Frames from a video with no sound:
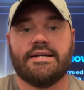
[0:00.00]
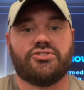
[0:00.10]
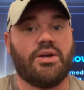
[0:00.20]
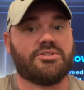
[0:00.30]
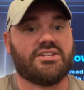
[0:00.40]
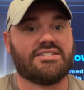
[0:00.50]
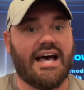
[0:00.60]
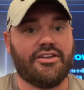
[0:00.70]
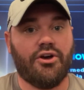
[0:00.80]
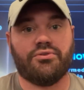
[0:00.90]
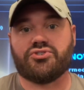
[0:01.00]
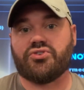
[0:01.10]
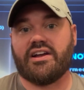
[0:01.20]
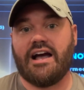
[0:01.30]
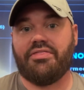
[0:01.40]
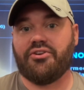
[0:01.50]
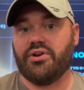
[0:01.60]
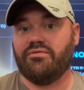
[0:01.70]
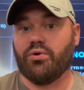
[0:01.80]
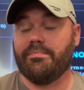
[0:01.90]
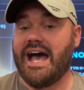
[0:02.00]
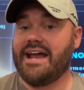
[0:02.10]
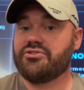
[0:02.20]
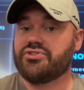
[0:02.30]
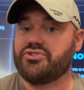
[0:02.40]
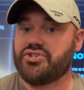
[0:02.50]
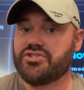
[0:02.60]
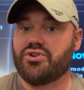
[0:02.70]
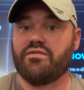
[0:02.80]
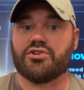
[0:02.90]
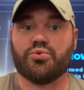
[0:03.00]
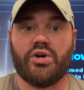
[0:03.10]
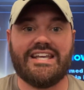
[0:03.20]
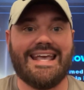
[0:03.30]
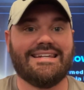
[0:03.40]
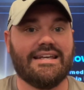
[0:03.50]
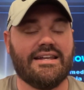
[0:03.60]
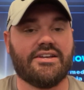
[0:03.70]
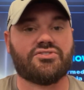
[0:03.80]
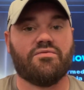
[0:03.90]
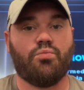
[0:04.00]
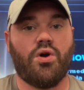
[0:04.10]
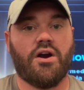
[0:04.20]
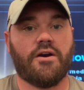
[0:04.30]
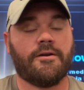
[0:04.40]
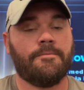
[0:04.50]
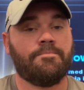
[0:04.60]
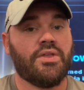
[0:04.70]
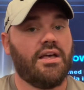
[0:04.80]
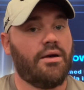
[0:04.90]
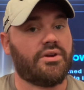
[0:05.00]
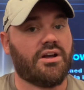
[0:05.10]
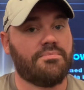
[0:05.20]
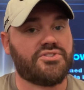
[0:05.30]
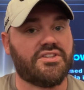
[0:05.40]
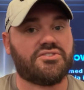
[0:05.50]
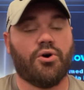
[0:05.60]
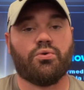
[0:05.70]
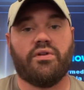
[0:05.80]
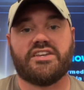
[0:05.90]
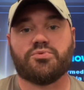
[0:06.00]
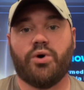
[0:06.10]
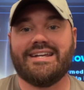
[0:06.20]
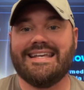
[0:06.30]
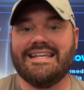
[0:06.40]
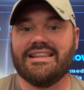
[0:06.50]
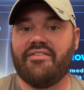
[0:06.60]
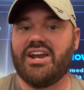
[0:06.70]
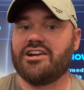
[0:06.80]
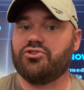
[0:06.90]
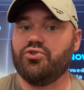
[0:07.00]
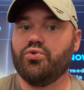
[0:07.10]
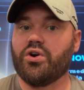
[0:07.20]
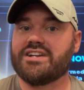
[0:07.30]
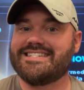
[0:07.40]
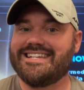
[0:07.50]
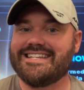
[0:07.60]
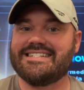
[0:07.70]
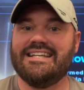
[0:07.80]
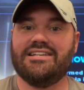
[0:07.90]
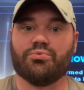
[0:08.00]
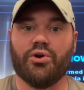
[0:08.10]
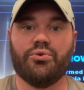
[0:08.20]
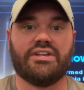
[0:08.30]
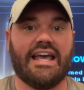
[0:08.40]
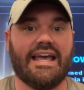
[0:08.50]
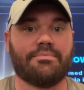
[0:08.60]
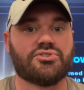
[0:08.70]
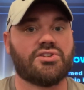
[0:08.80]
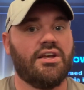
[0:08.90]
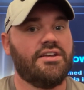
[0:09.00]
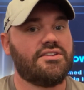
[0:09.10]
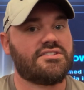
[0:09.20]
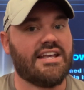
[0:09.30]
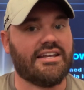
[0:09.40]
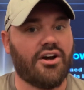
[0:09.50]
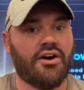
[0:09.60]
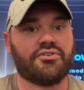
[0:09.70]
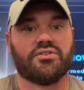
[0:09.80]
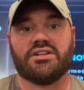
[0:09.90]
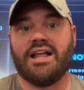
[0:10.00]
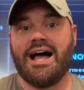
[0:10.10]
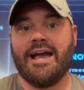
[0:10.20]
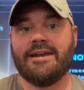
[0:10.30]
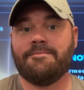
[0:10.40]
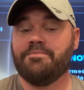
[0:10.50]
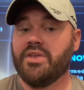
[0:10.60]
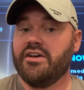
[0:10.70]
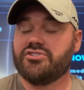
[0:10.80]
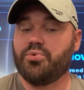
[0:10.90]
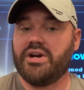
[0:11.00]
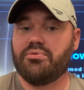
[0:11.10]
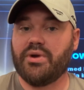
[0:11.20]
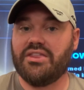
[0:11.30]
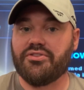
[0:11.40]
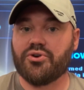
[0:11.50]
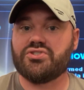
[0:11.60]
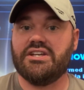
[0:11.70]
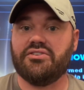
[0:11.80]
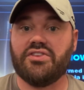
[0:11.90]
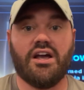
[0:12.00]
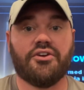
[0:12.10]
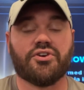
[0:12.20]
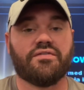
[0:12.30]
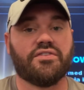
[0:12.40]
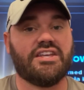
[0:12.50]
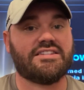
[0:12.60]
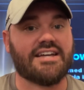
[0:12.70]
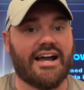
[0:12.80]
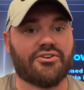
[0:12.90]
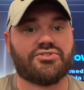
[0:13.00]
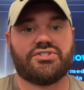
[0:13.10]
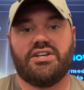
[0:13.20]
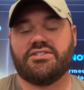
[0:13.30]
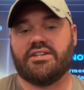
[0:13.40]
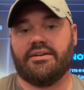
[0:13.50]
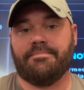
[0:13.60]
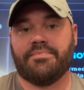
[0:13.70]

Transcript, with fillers: Jameson Taillon struck out 34 batters in just over 28 innings of work. When it comes to the total in this one, 11 out of New York's 16 road games stayed under the line, 23 and 13 to the under for the entire season.